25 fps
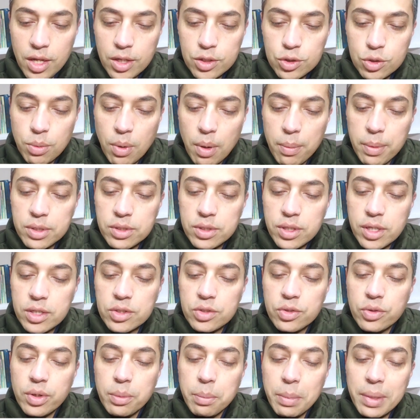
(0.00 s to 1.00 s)
So Baba
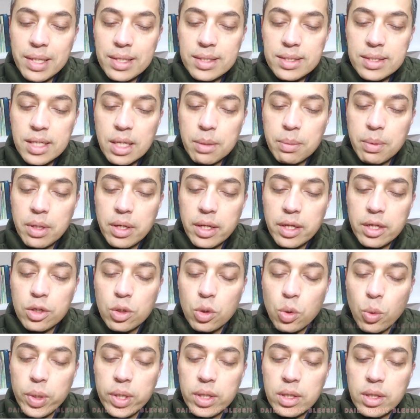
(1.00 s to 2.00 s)
says, remain stable
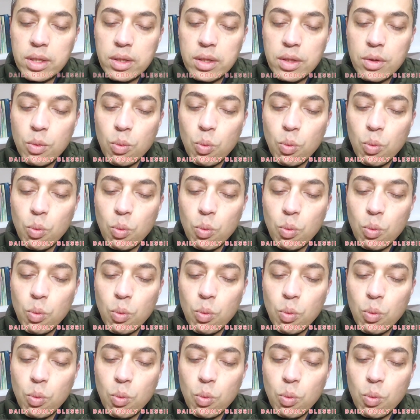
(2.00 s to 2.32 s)
in knowing